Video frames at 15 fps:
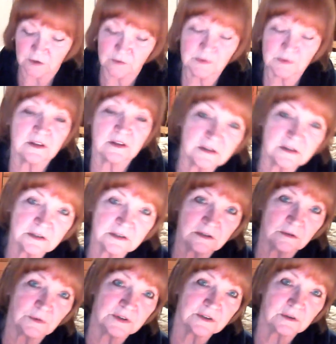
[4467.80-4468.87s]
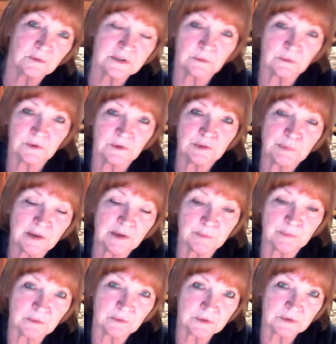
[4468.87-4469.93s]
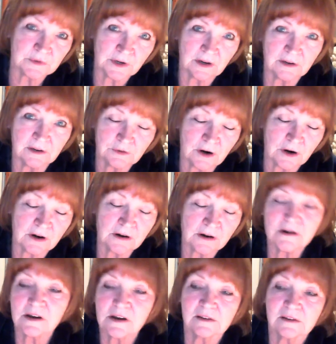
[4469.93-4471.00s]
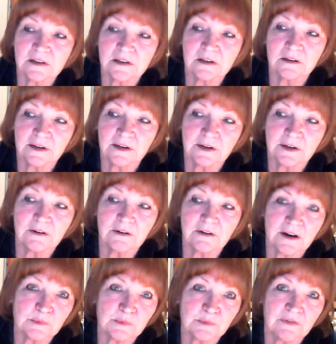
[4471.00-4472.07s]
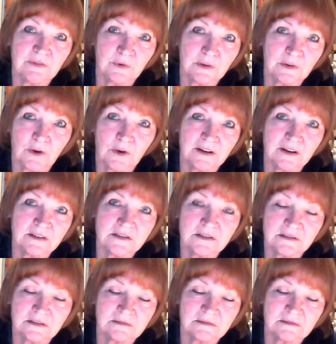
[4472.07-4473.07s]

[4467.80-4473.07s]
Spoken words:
me that the Steel Wizard wasn't worth the paper it was drawn on, and then later asked me for the rights.